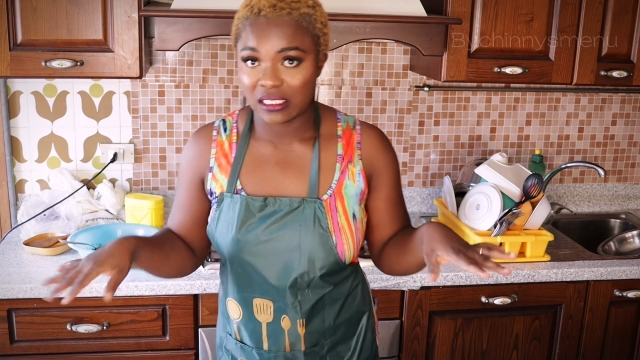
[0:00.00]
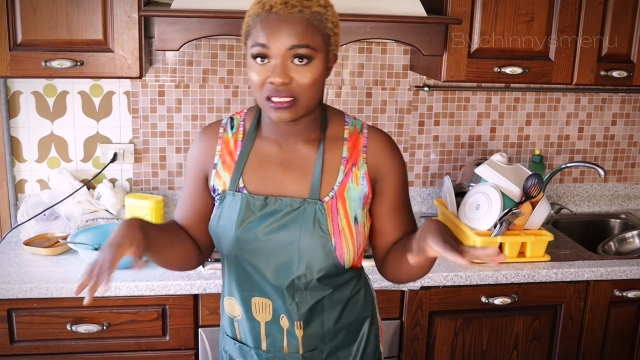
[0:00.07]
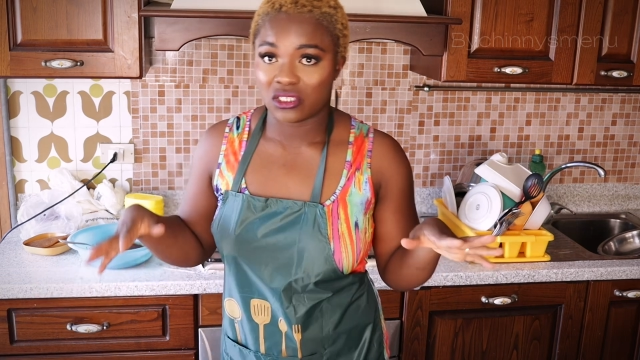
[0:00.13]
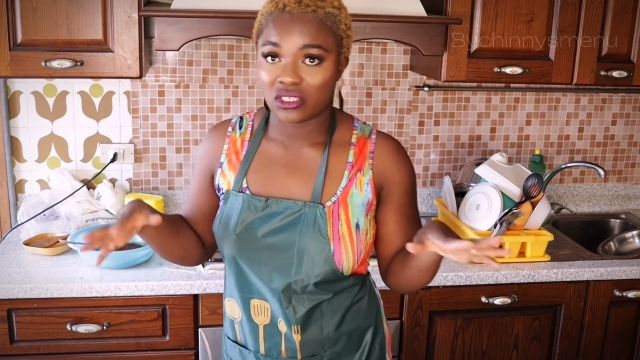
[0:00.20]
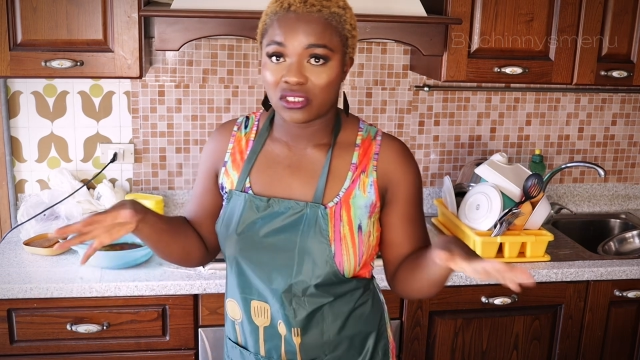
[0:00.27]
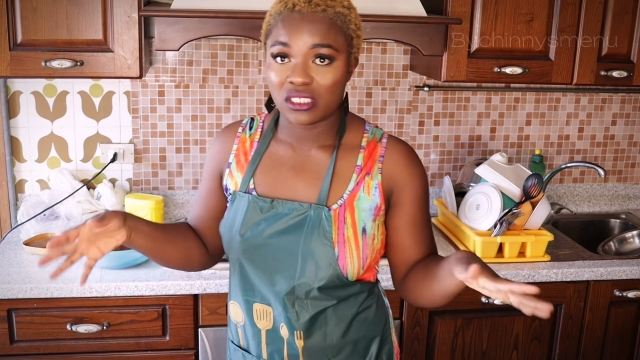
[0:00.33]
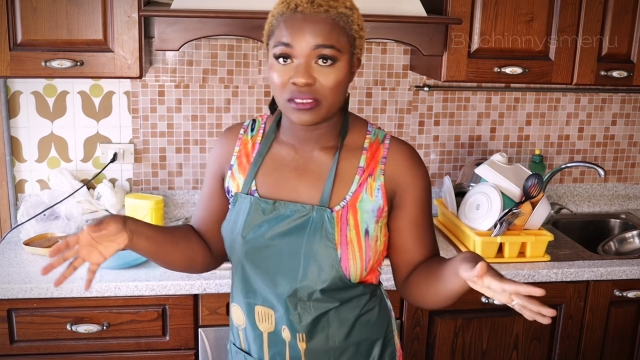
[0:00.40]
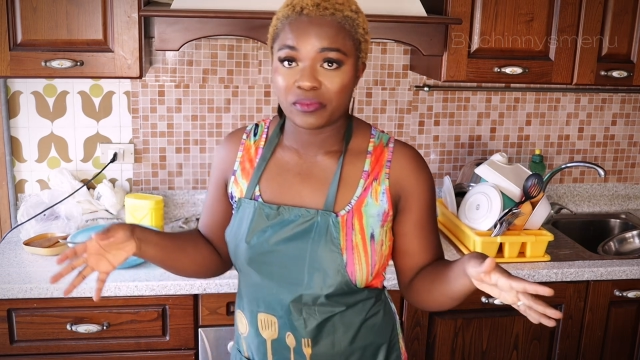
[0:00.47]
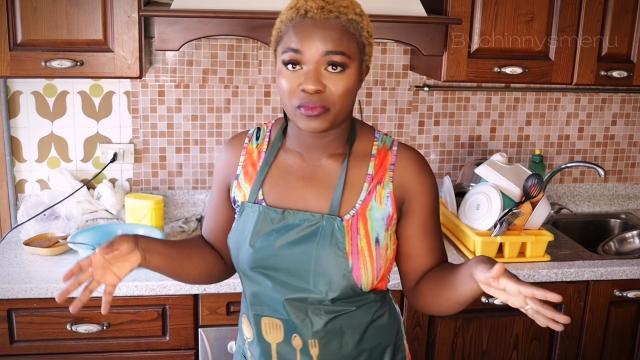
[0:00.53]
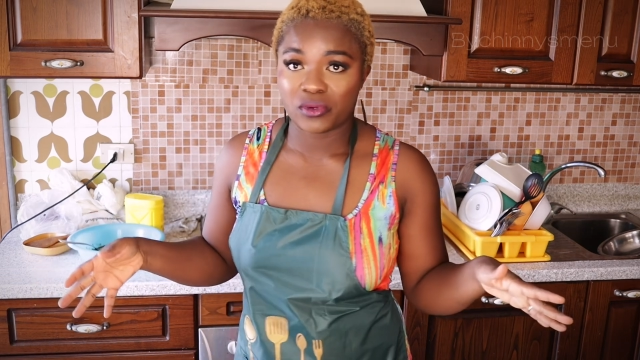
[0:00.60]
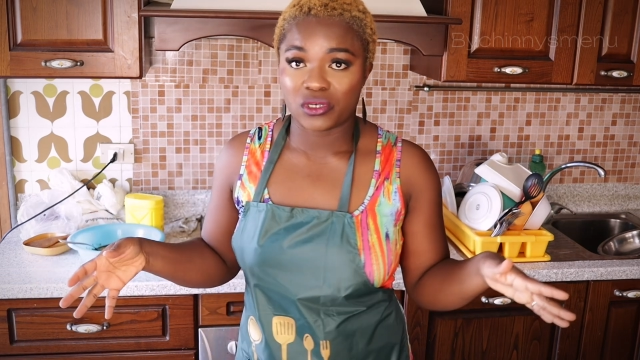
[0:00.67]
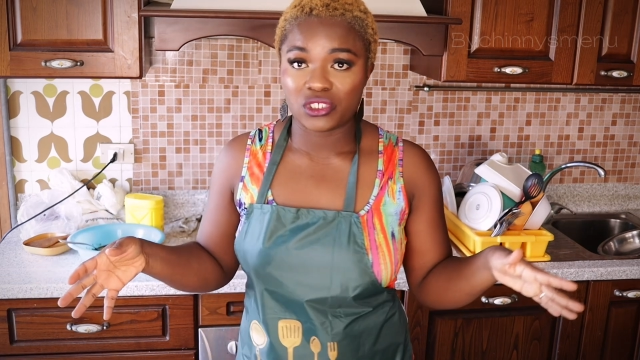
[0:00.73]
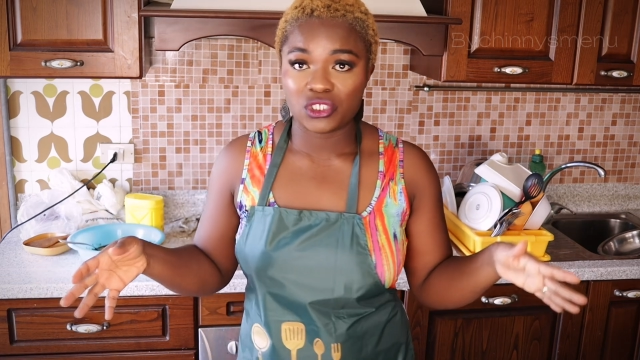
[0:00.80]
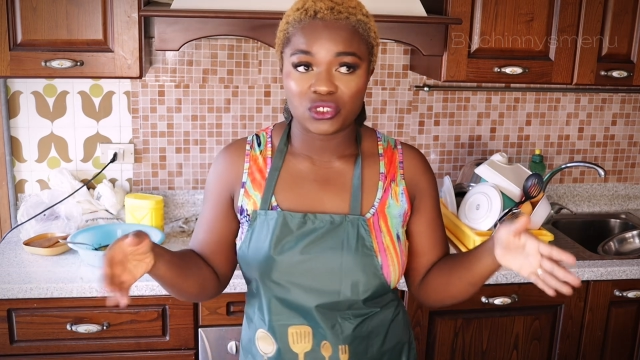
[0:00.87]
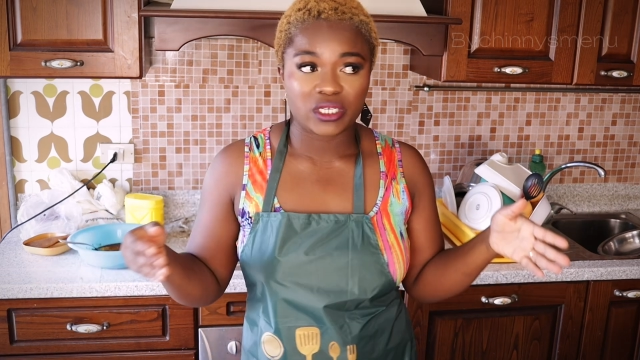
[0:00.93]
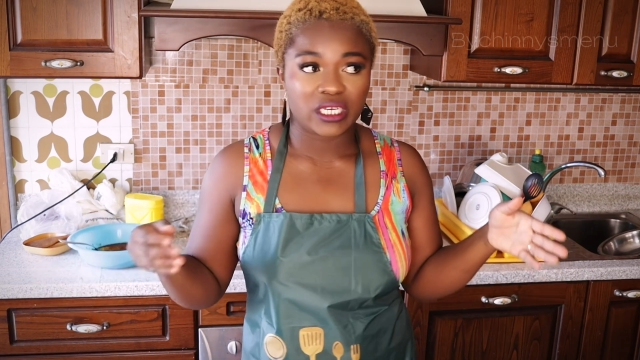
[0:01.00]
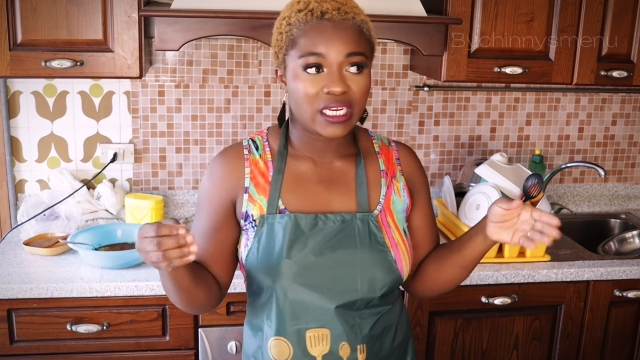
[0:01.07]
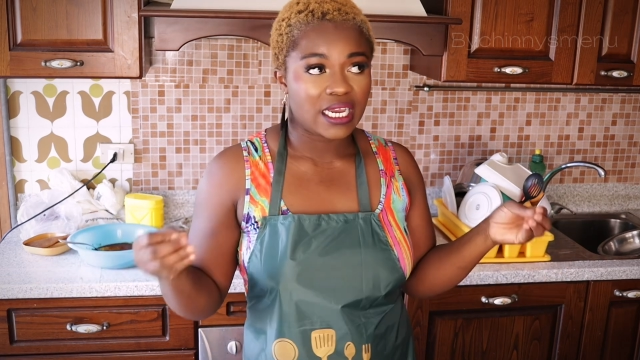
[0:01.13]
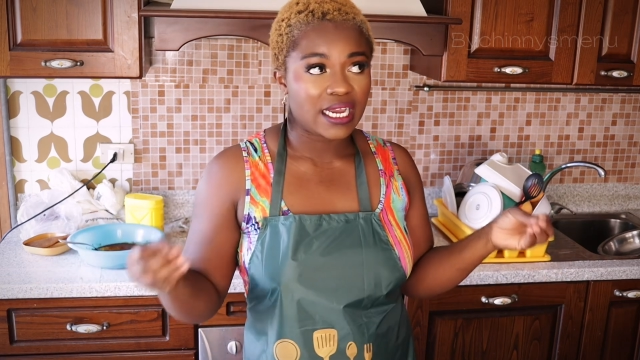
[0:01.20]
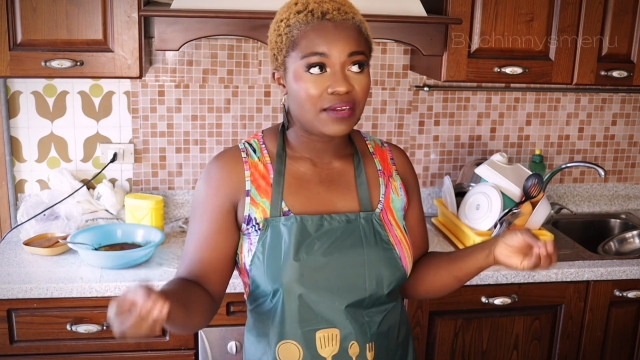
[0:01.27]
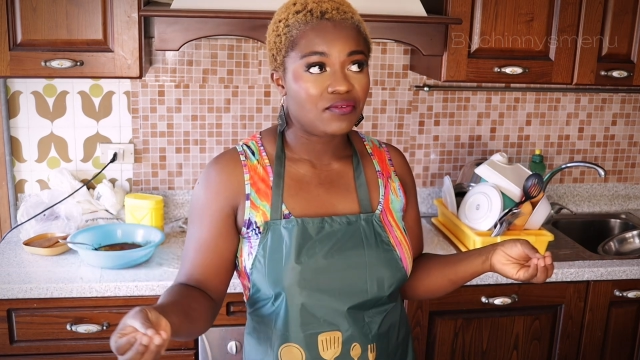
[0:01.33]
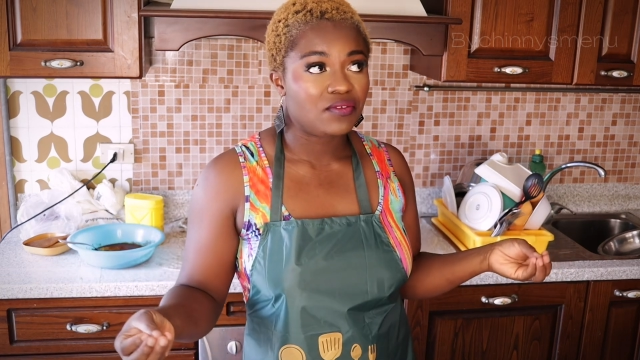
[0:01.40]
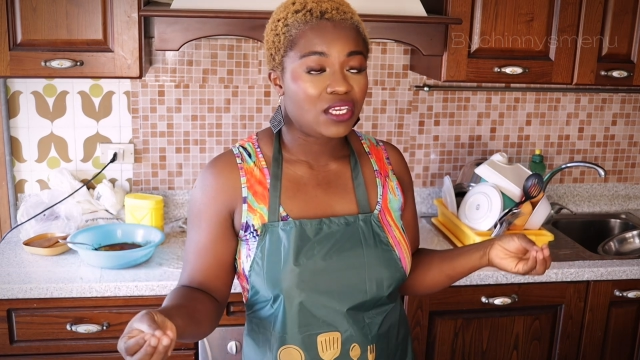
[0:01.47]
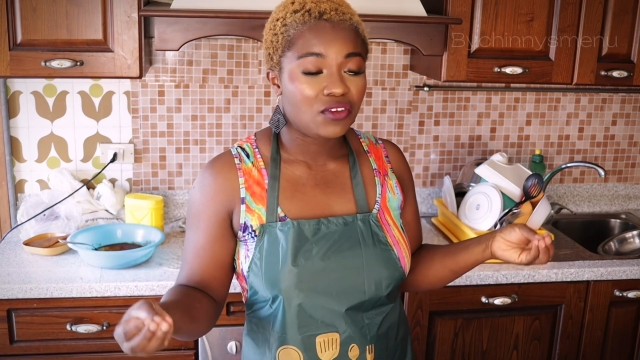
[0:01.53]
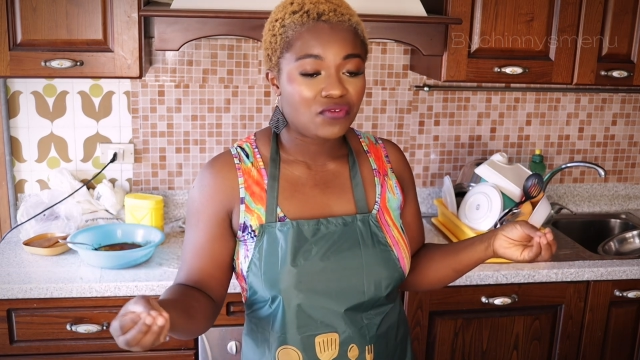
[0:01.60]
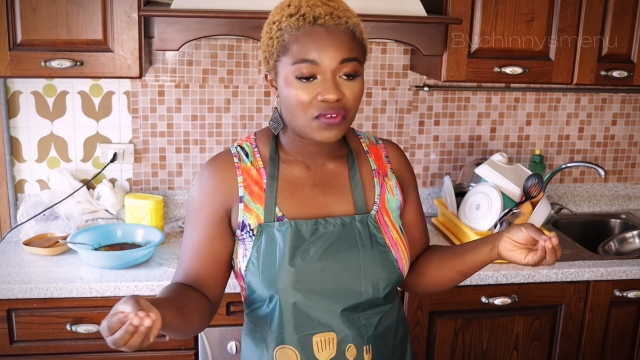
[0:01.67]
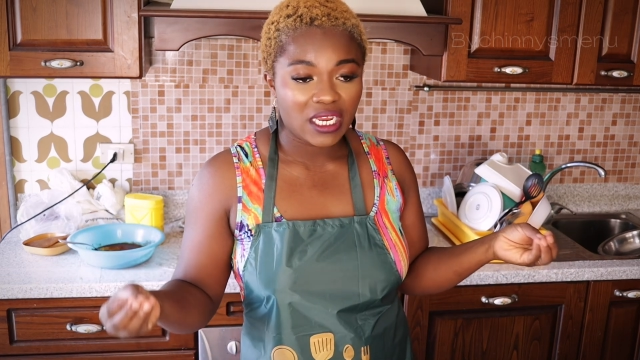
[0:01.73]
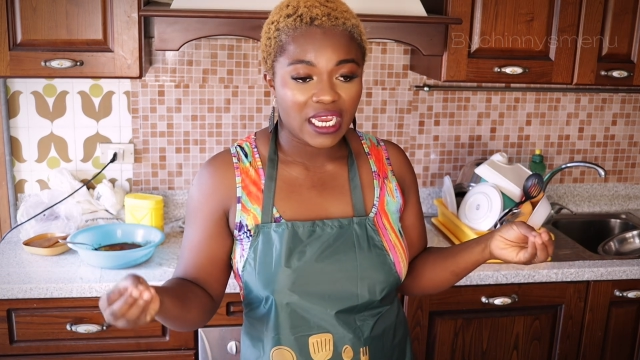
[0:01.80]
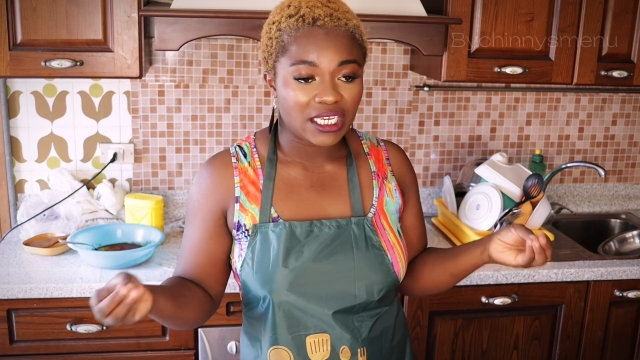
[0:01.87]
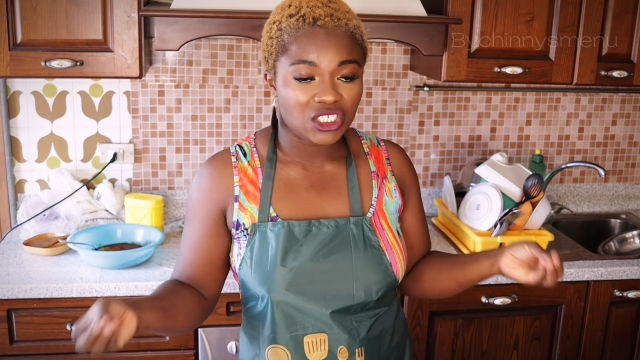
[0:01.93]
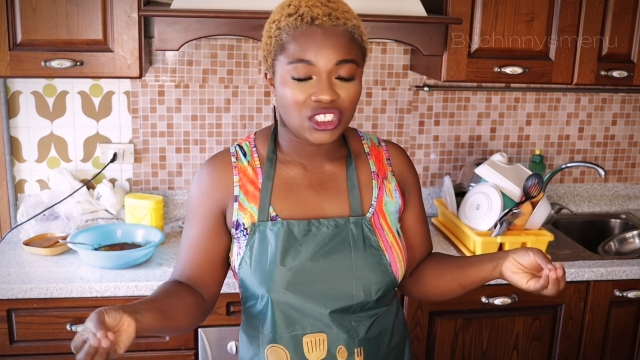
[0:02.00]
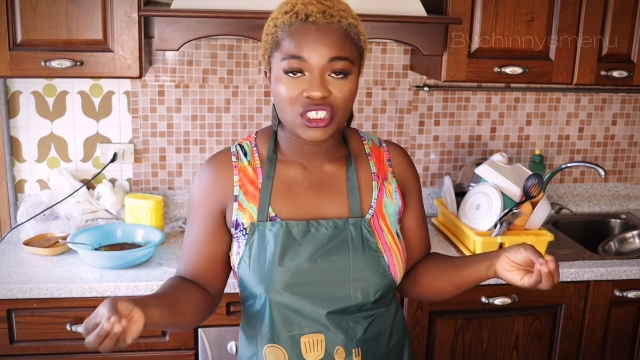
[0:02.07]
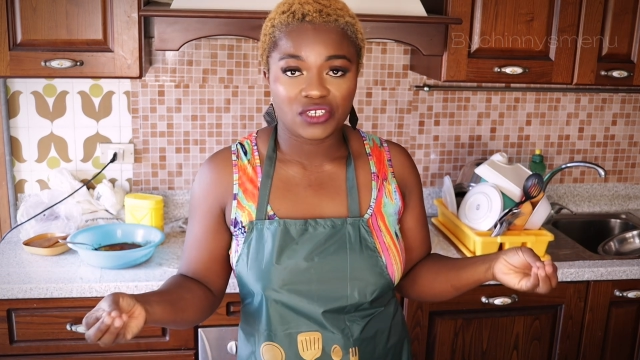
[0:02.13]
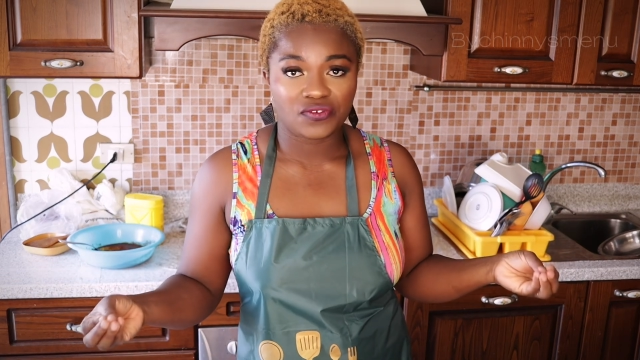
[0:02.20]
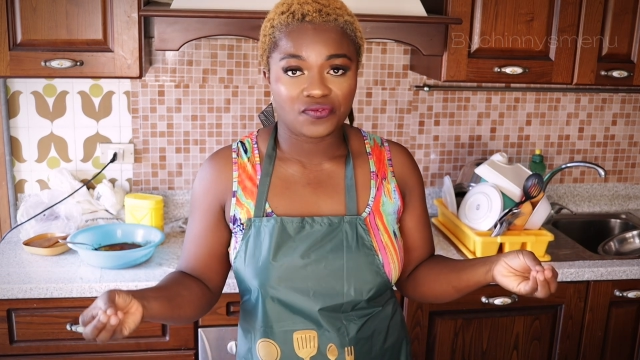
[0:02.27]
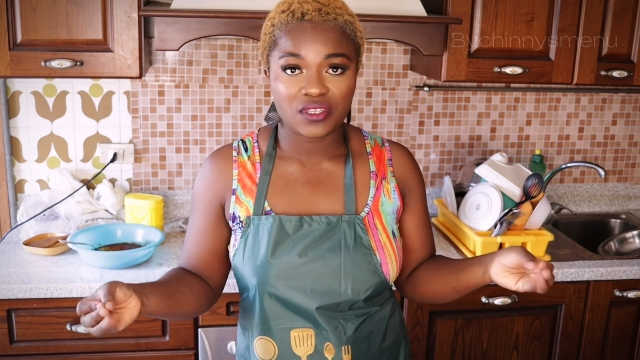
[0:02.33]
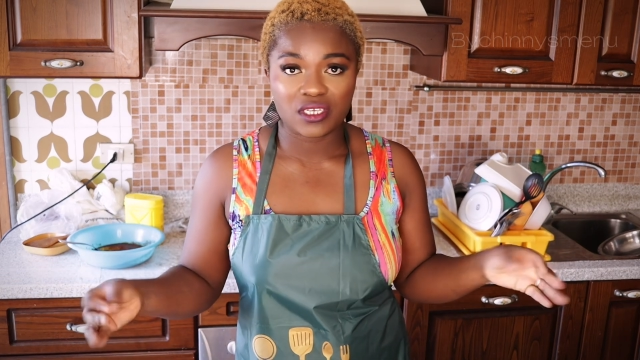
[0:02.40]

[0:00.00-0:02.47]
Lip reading: It's nothing much. You can even achieve